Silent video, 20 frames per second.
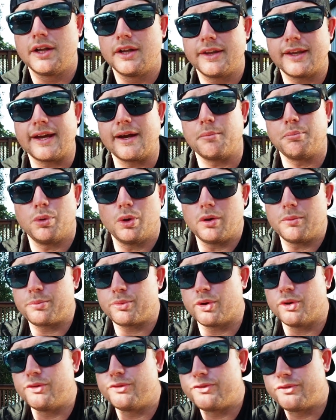they are
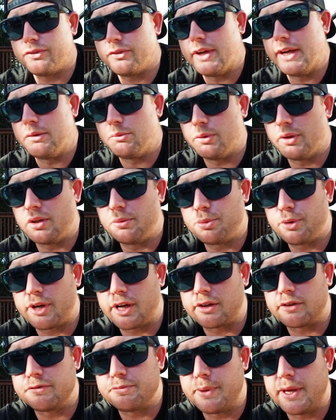bulletproof and really
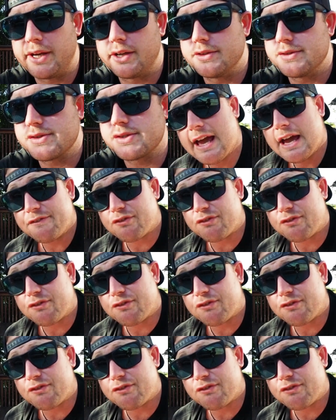productive patterns.